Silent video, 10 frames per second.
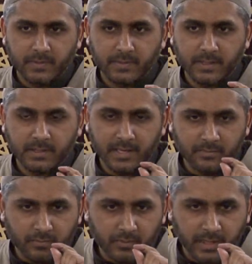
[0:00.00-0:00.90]
that
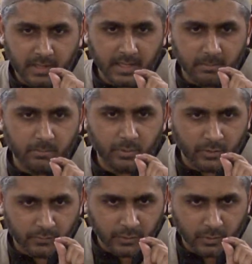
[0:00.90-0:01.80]
every limb
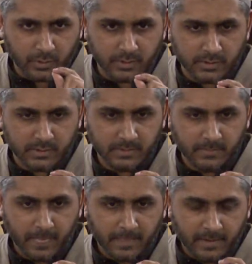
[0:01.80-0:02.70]
of yours
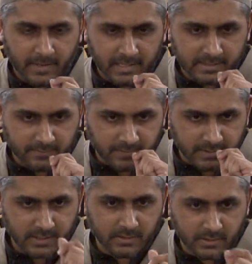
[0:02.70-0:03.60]
has a
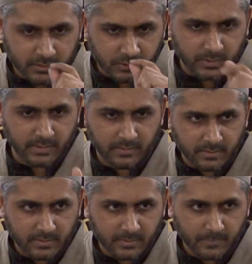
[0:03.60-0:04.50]
physical
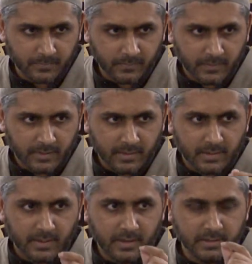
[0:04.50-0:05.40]
strength
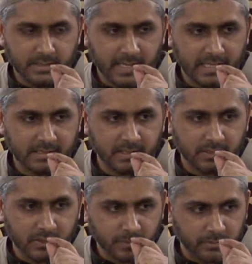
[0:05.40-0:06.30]
and it has a
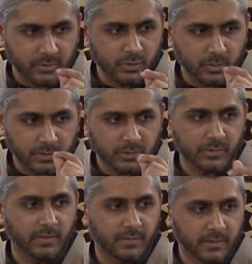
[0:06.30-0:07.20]
spiritual
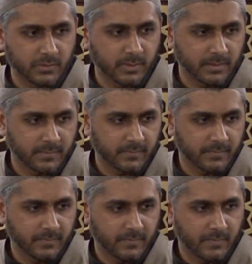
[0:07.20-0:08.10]
strength as well.
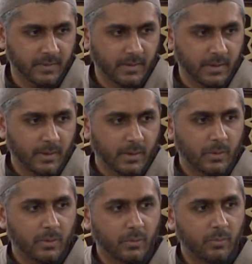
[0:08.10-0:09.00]

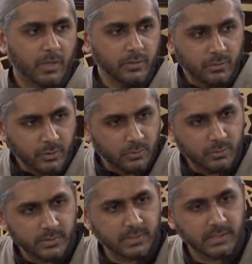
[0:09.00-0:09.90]
When you
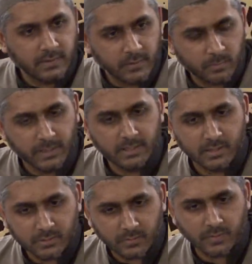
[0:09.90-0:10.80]
use it in the
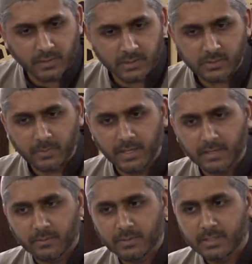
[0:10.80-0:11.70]
obedience of Allah
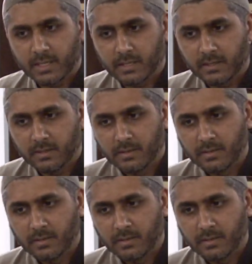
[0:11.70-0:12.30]
subhanahu wa ta'ala,